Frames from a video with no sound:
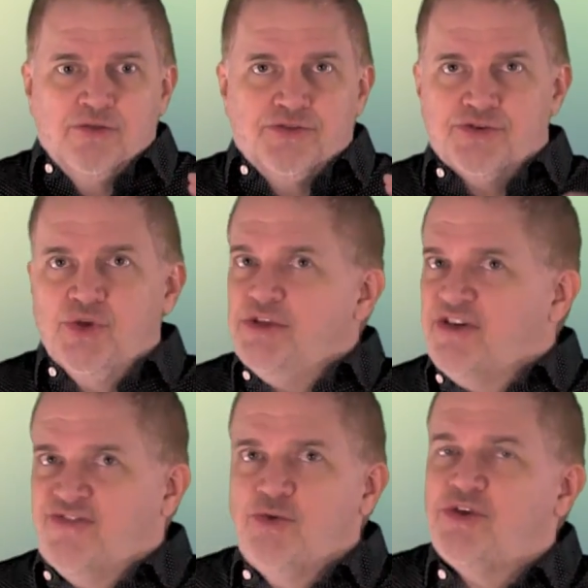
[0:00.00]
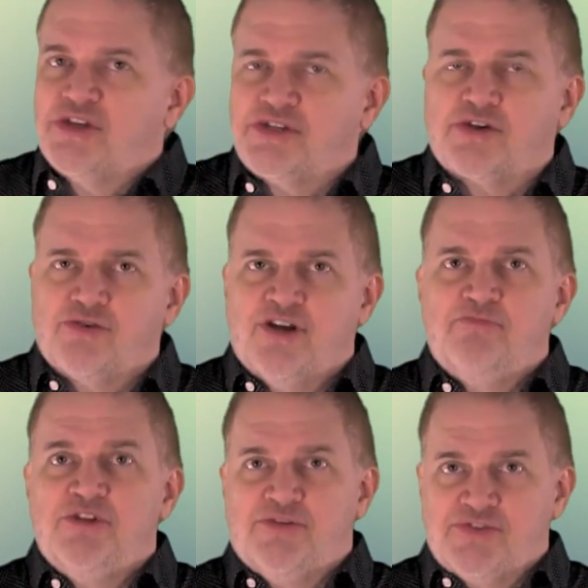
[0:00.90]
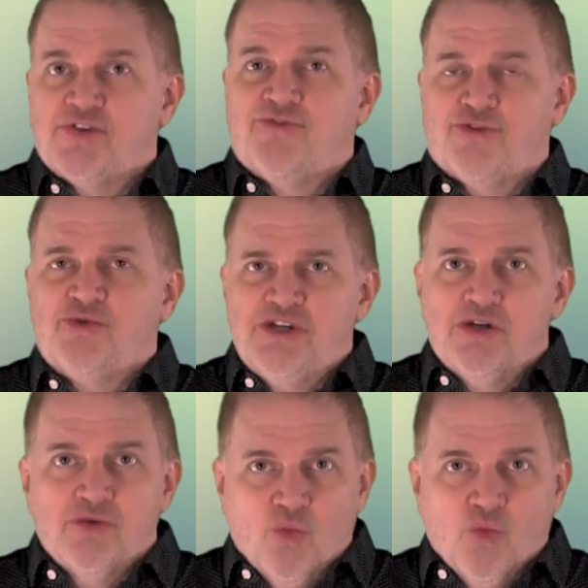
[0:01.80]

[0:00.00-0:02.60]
There's only a few things that create beliefs for real.